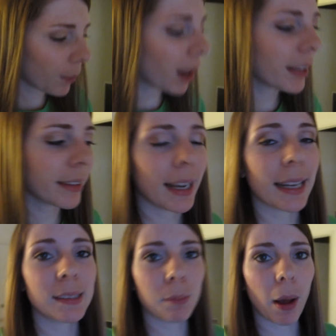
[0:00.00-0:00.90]
probably the
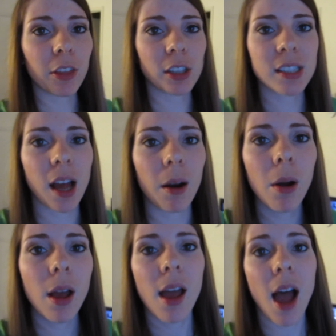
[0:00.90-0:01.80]
next month or so,
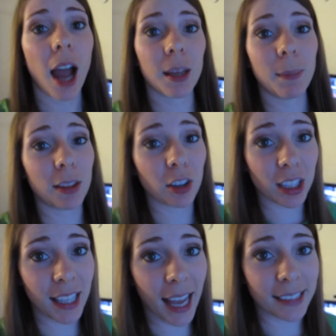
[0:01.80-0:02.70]
I'm going to be
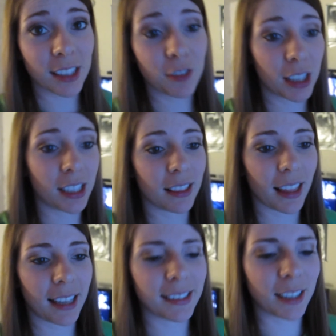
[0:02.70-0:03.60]
looking at different
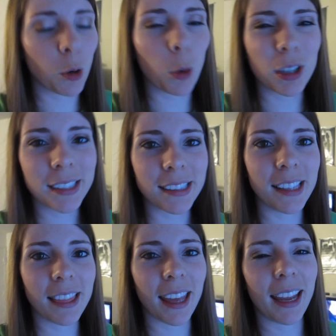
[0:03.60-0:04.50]
things like
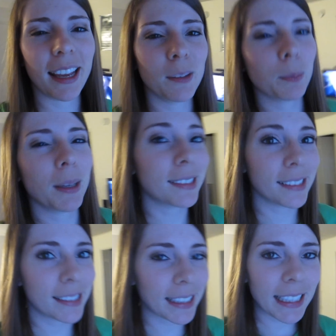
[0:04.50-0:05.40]
touristy things, places
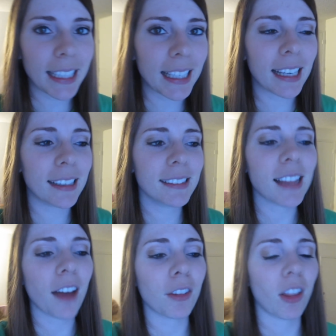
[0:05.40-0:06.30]
to eat, and
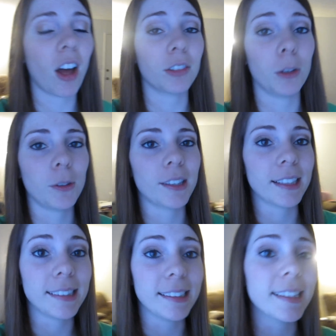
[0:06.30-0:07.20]
stuff along Route
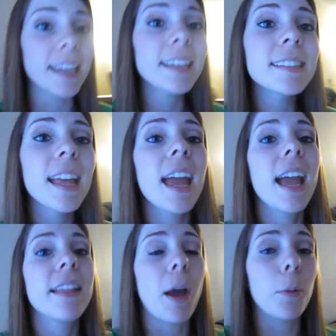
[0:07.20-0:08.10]
66
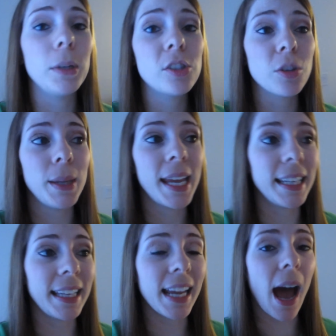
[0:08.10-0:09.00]
that we should be
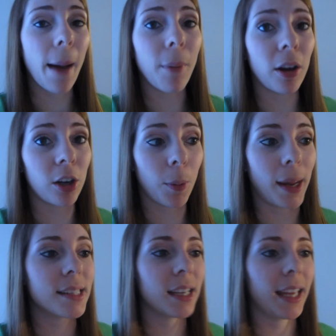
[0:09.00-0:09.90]
hitting up on our
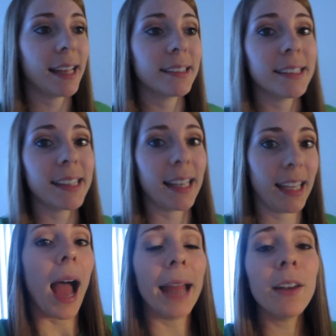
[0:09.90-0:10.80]
way to Kansas
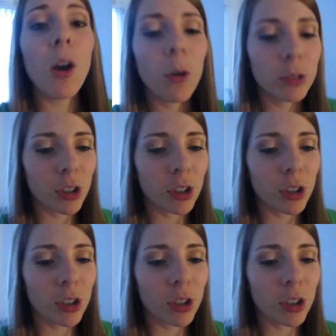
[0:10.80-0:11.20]
City. I know